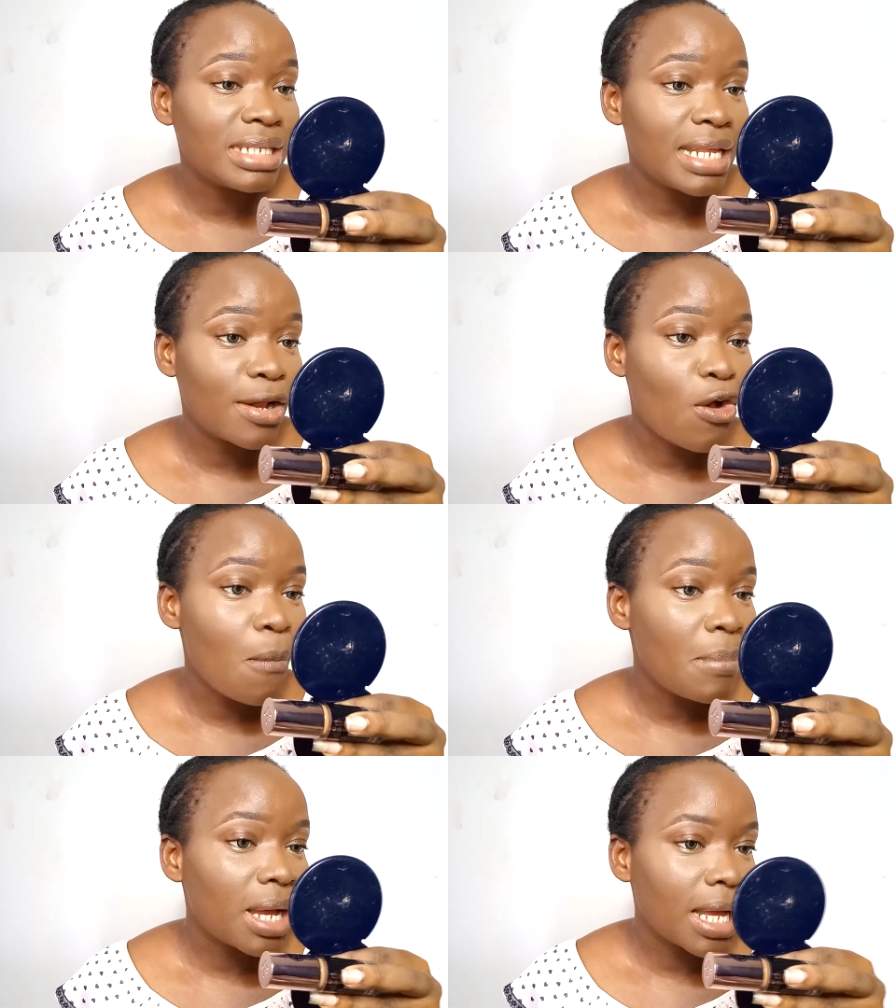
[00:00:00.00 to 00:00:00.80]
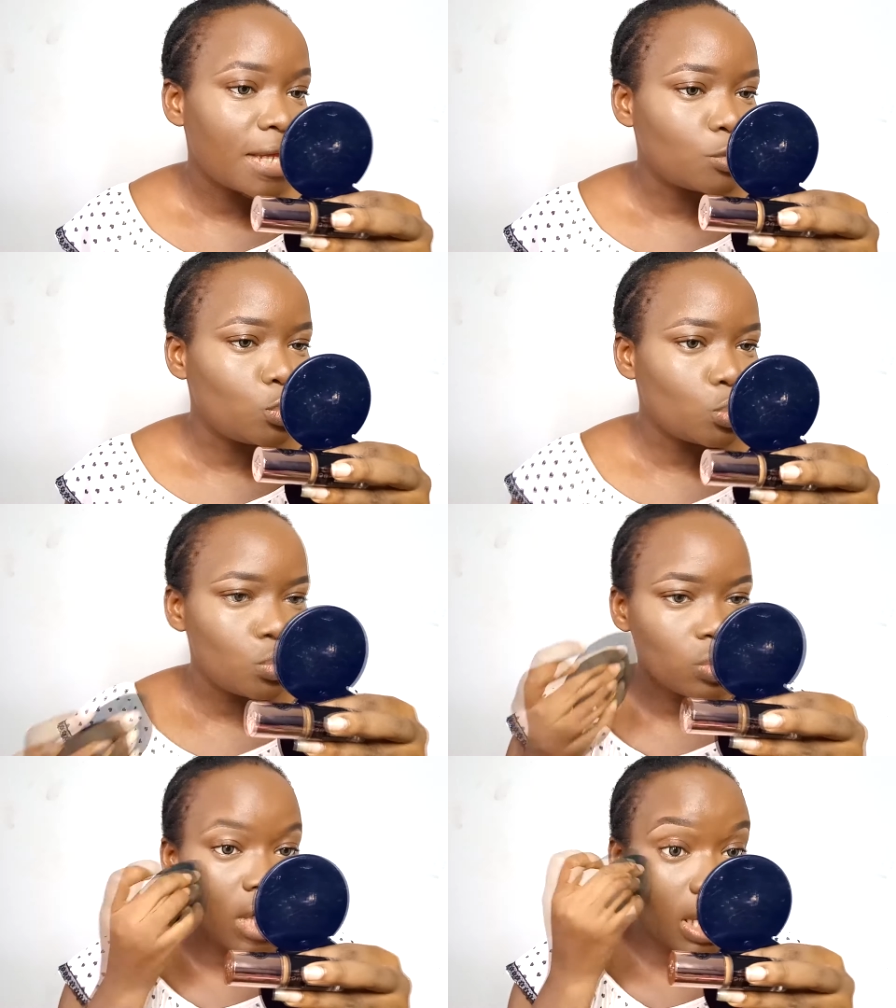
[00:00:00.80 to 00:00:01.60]
then come back and show
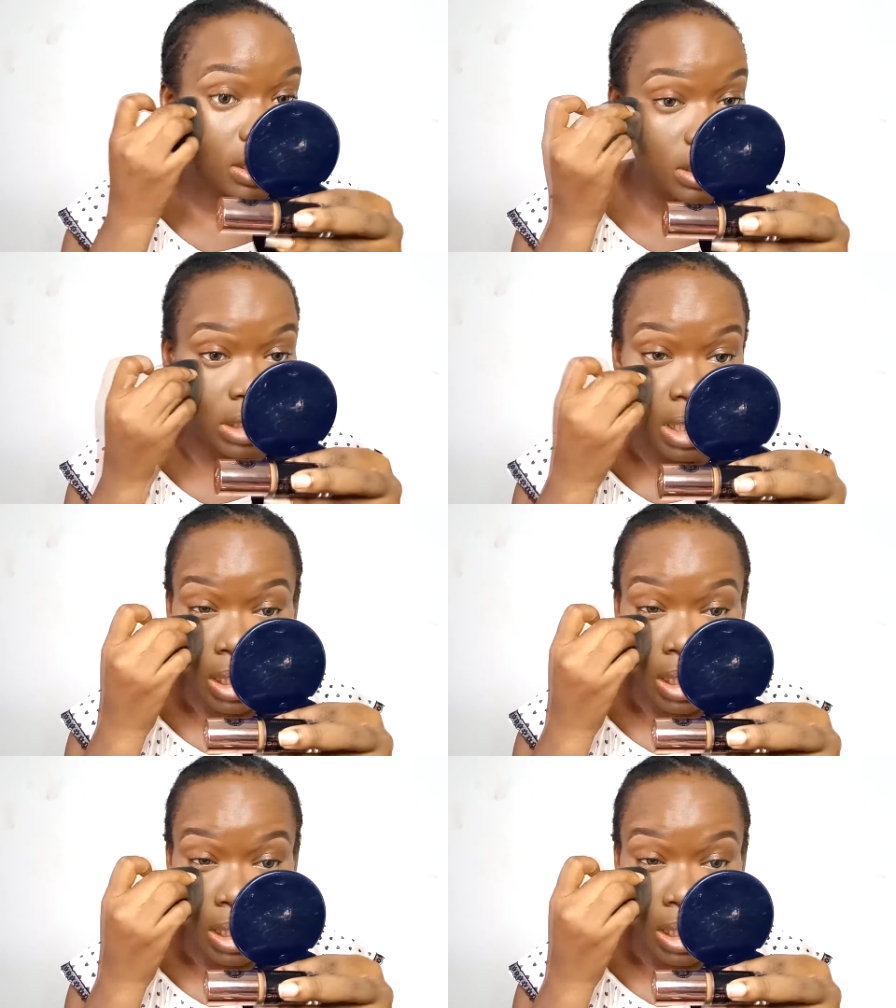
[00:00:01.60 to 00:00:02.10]
you guys